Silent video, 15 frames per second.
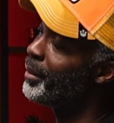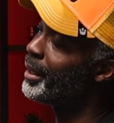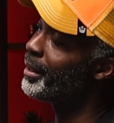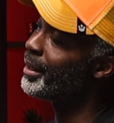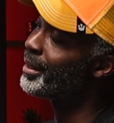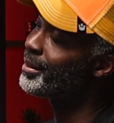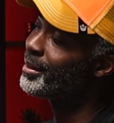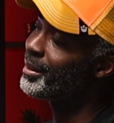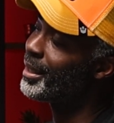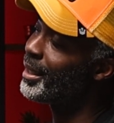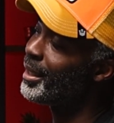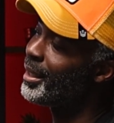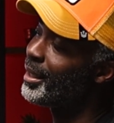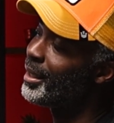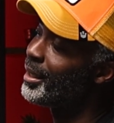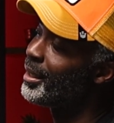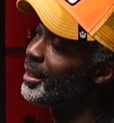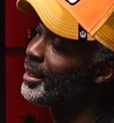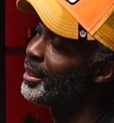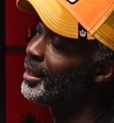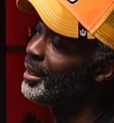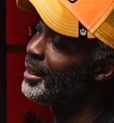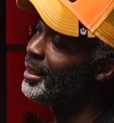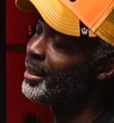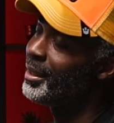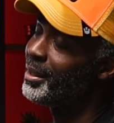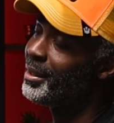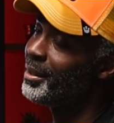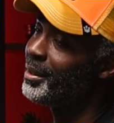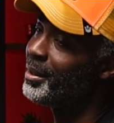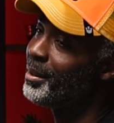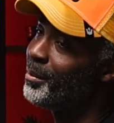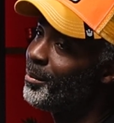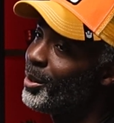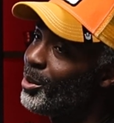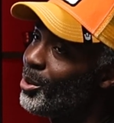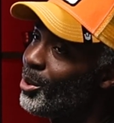man, that's not, you